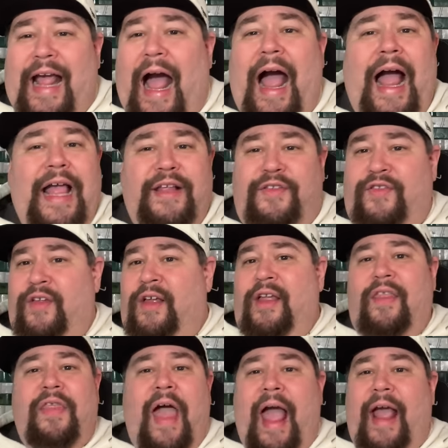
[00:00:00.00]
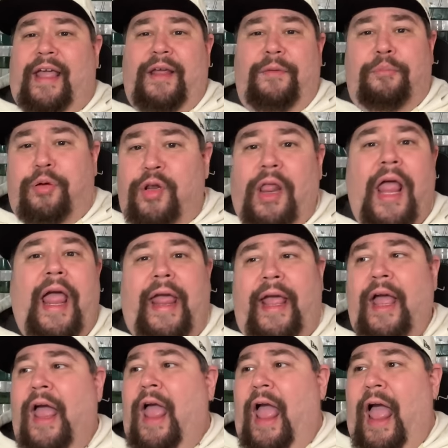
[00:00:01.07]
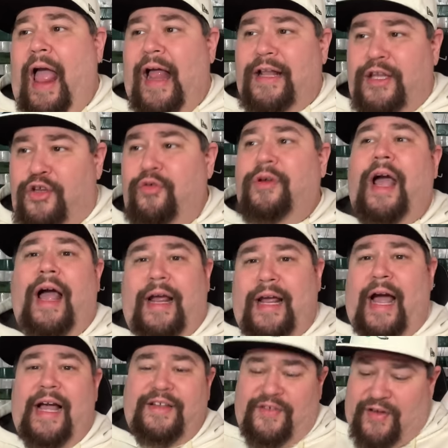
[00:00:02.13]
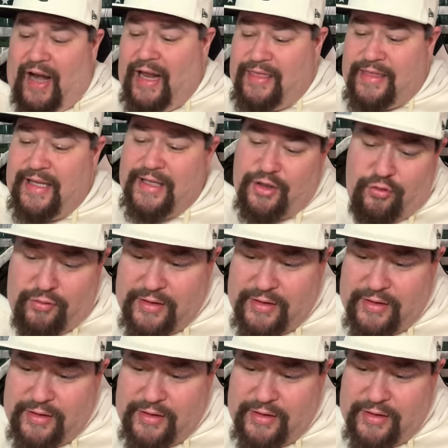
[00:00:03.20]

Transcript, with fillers: guys that could play, and you got guys that I think you